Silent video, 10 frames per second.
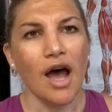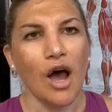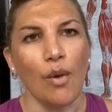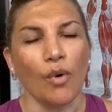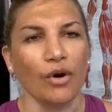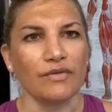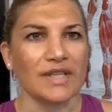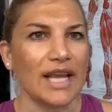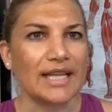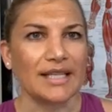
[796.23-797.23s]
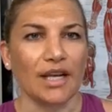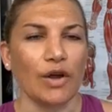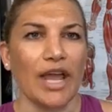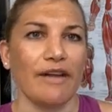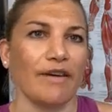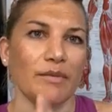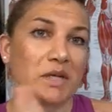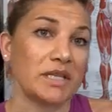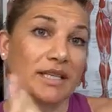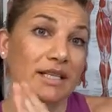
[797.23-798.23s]
Or say it's like, okay, if I'm
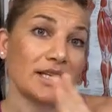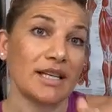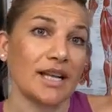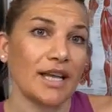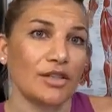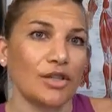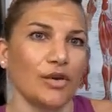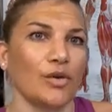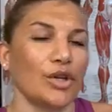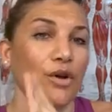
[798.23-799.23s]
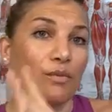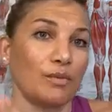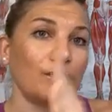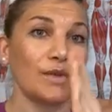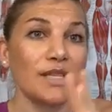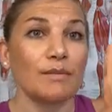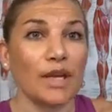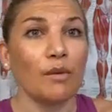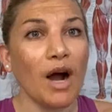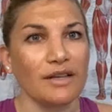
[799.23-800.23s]
consistent and I do, this
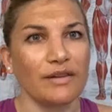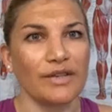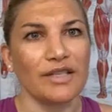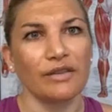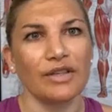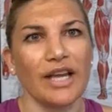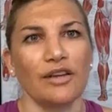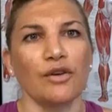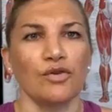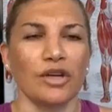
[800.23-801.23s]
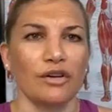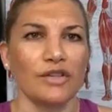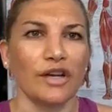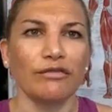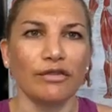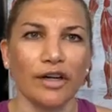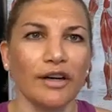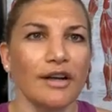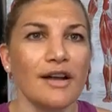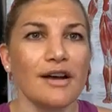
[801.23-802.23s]
many walks every single day, you go treat yourself
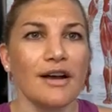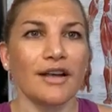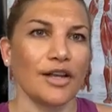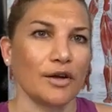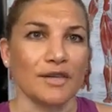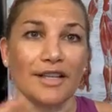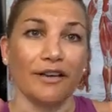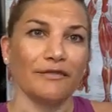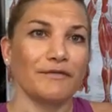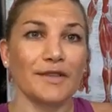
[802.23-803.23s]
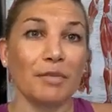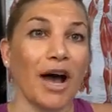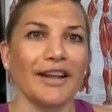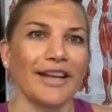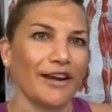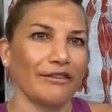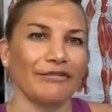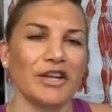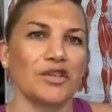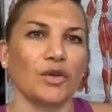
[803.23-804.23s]
for, a self spa day or
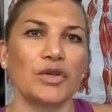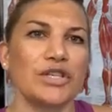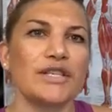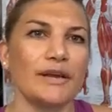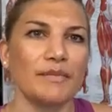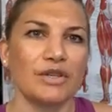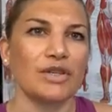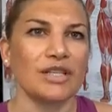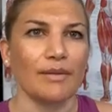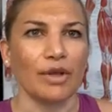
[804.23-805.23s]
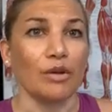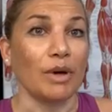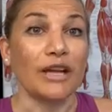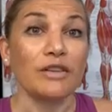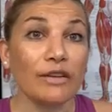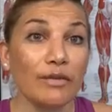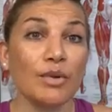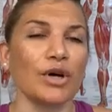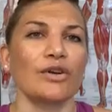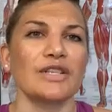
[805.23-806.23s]
facial, or just something, you buy yourself a
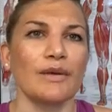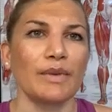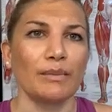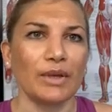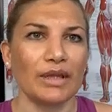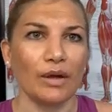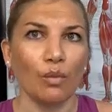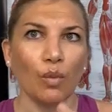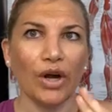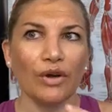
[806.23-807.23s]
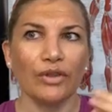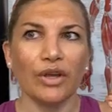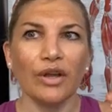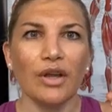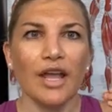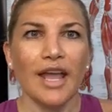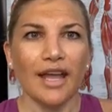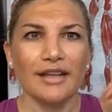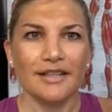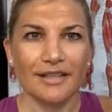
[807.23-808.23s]
book or something. But
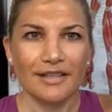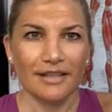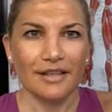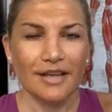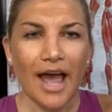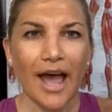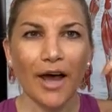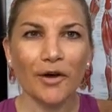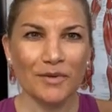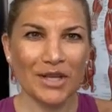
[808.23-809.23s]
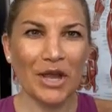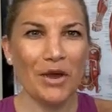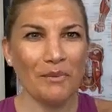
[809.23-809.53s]
it helps